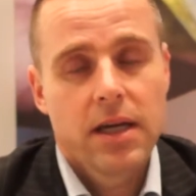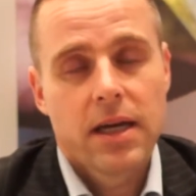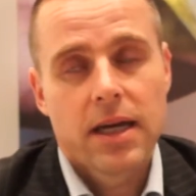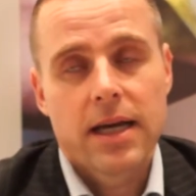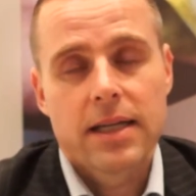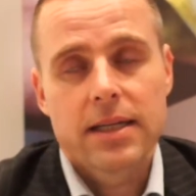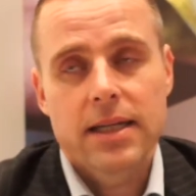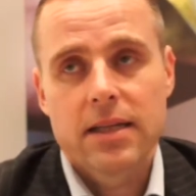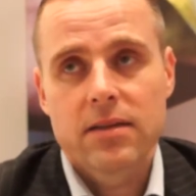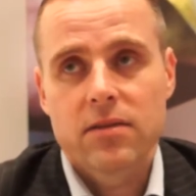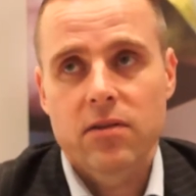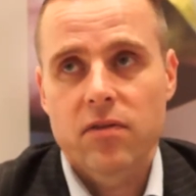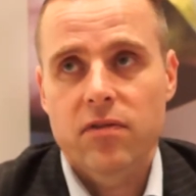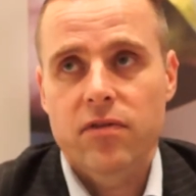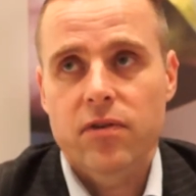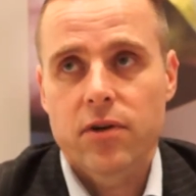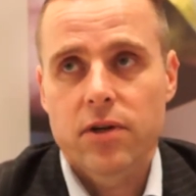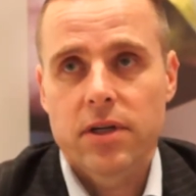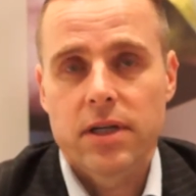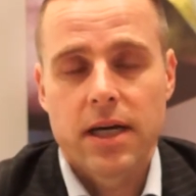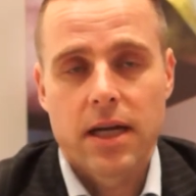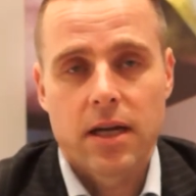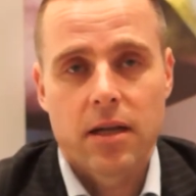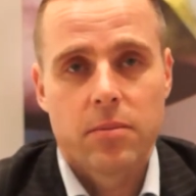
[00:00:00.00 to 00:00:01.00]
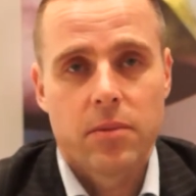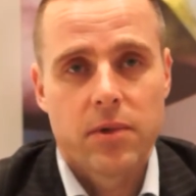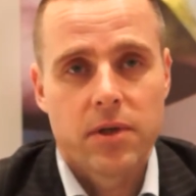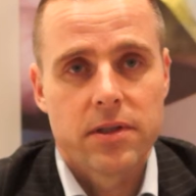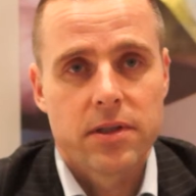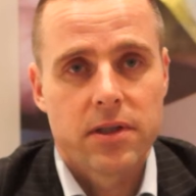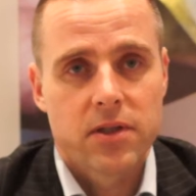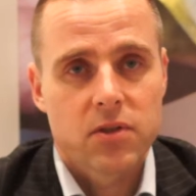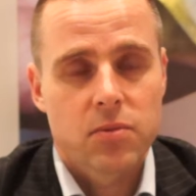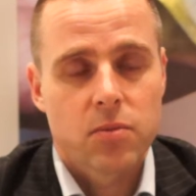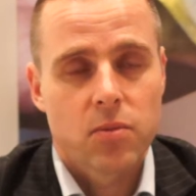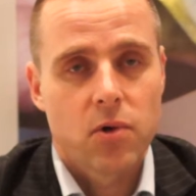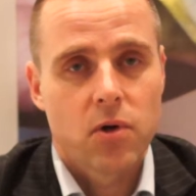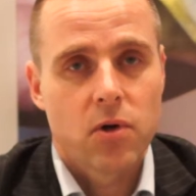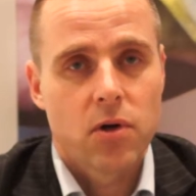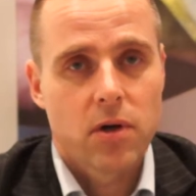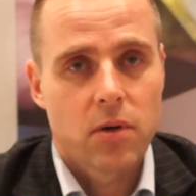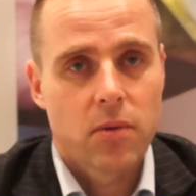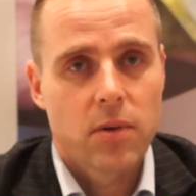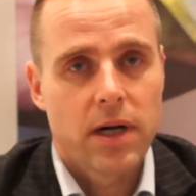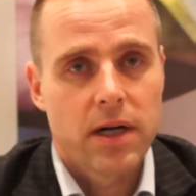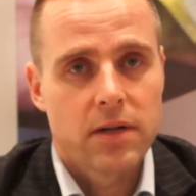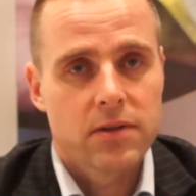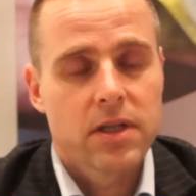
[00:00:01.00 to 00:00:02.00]
And then the third element is more
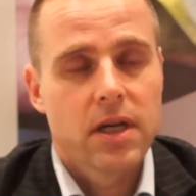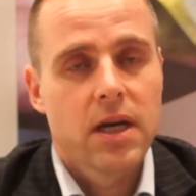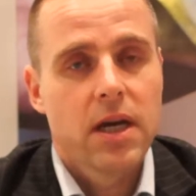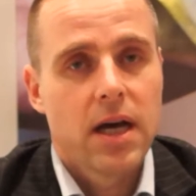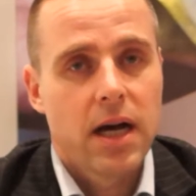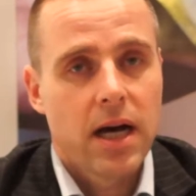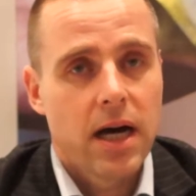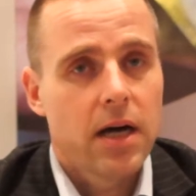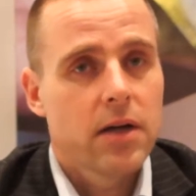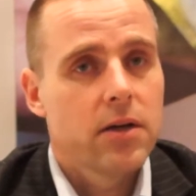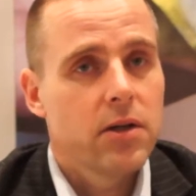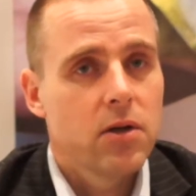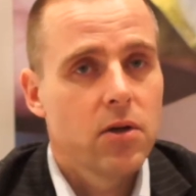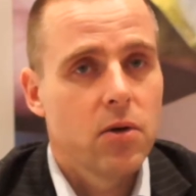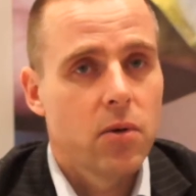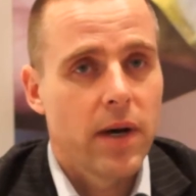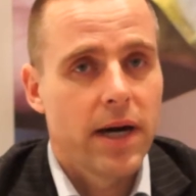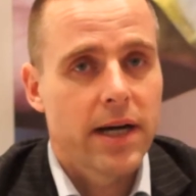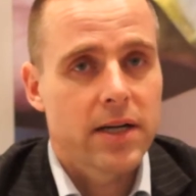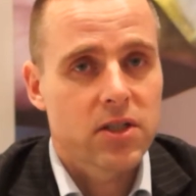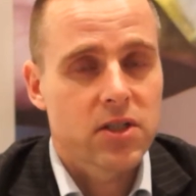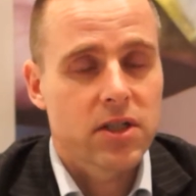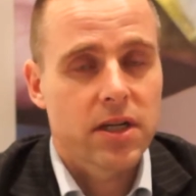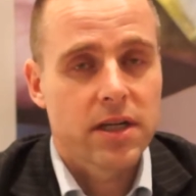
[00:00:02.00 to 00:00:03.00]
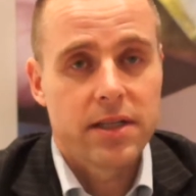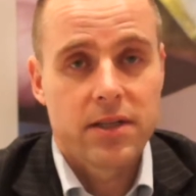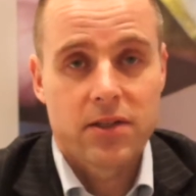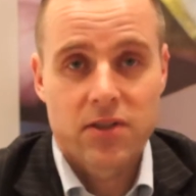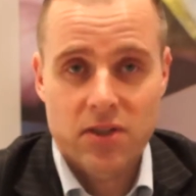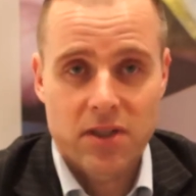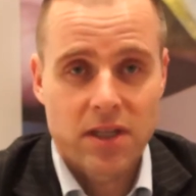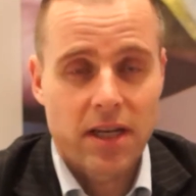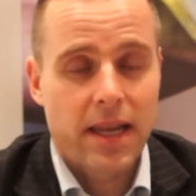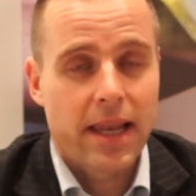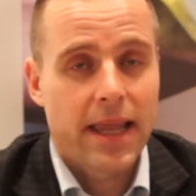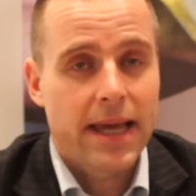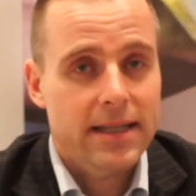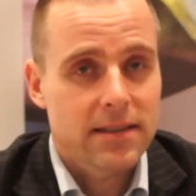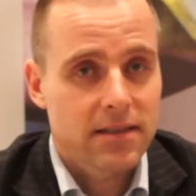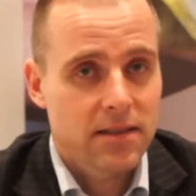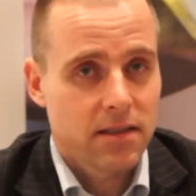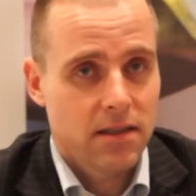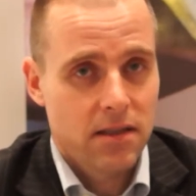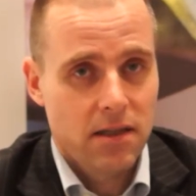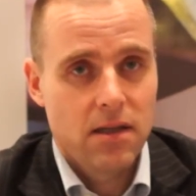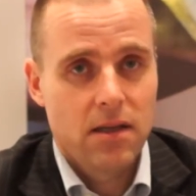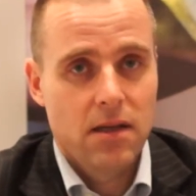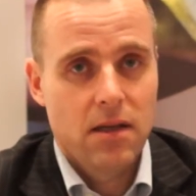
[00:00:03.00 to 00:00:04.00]
around how do you actually
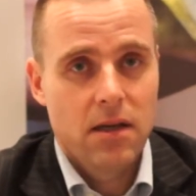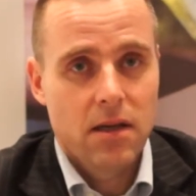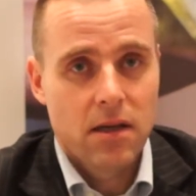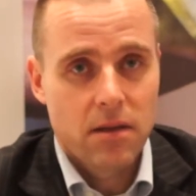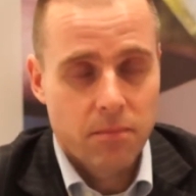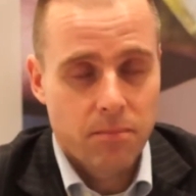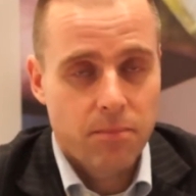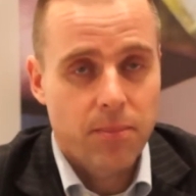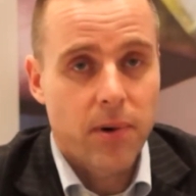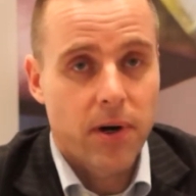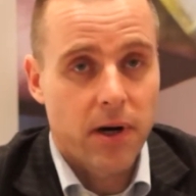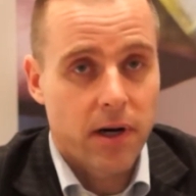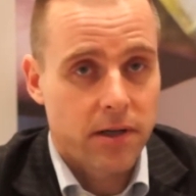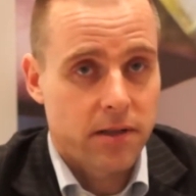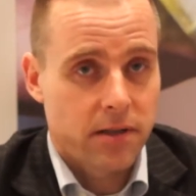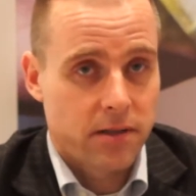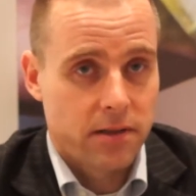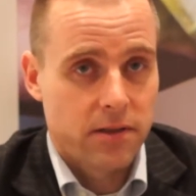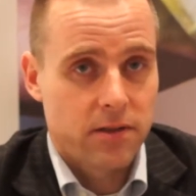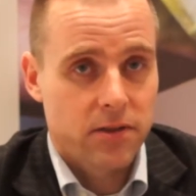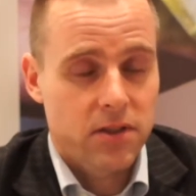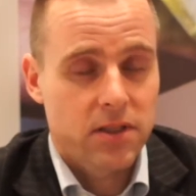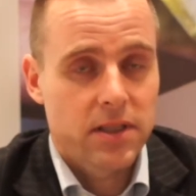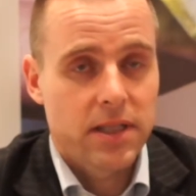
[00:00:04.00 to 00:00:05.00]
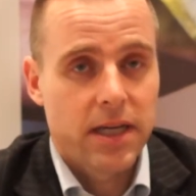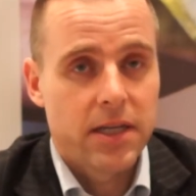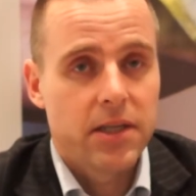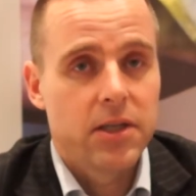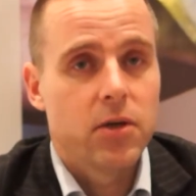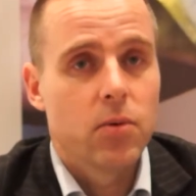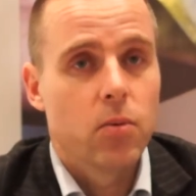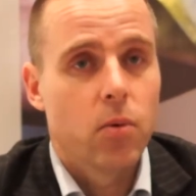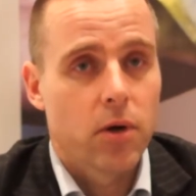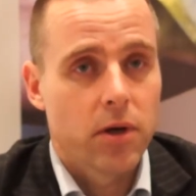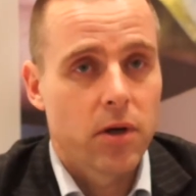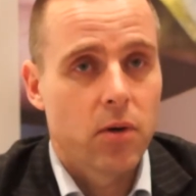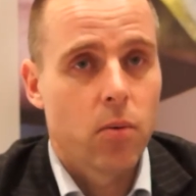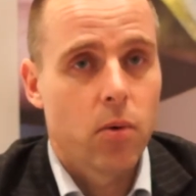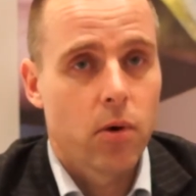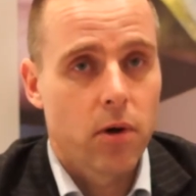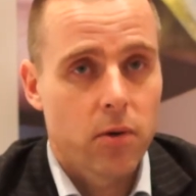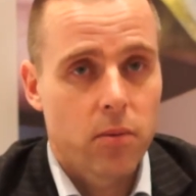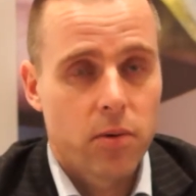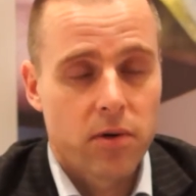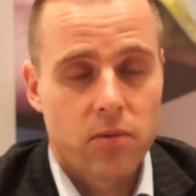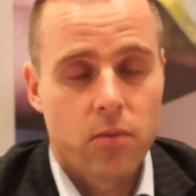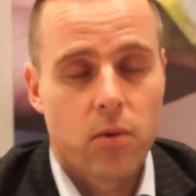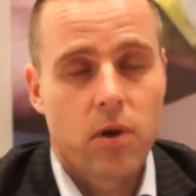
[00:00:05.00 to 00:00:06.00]
select partners that you want to work with?